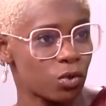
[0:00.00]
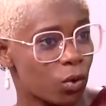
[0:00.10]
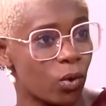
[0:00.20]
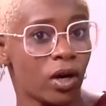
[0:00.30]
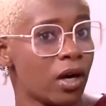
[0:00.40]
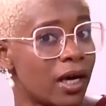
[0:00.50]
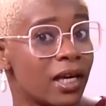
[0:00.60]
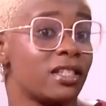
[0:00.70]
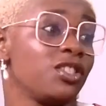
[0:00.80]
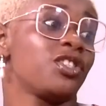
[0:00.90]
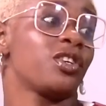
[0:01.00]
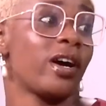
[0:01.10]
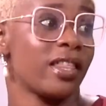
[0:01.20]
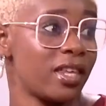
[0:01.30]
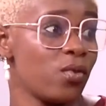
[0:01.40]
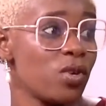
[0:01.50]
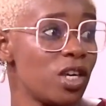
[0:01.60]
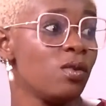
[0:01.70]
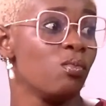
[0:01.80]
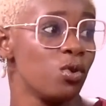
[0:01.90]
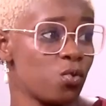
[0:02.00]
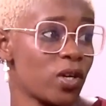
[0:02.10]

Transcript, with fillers: So it's a general thing. We Igbos,